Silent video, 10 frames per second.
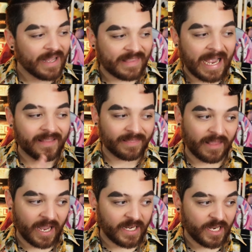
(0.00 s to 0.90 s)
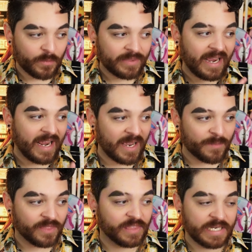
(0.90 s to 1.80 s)
That lining with the
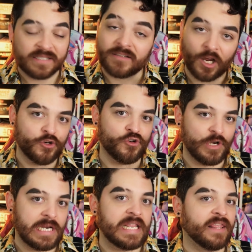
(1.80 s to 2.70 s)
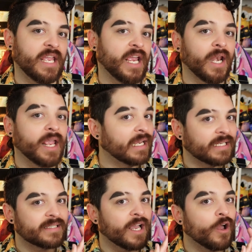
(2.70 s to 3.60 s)
amethyst underneath it is